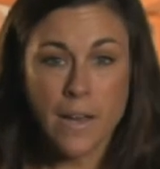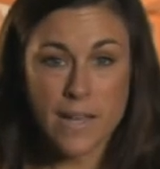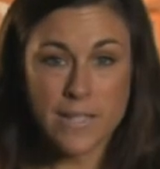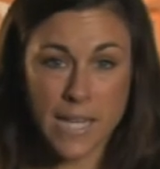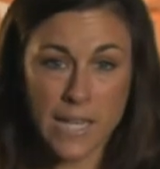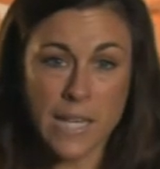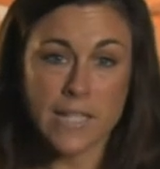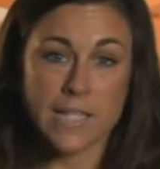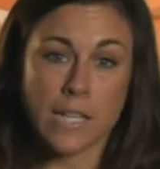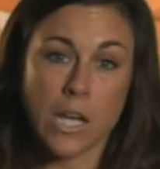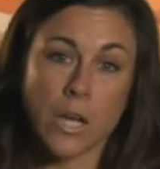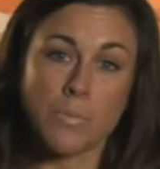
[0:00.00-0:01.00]
has seen its
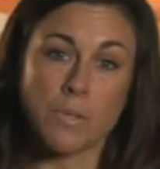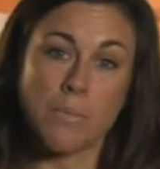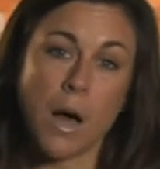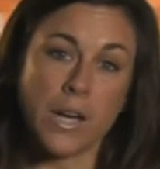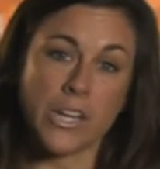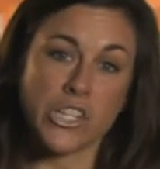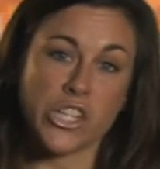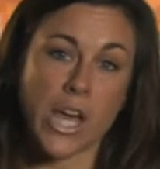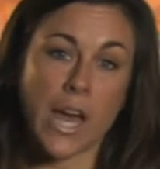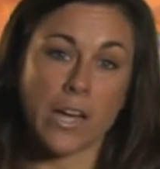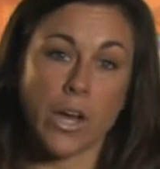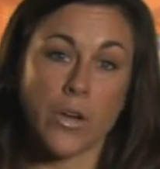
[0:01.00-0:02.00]
global market
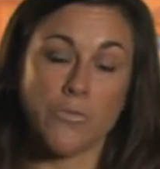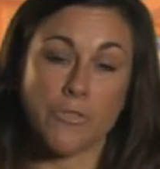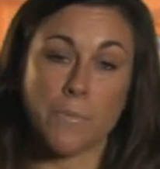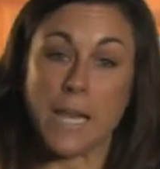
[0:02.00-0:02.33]
share go from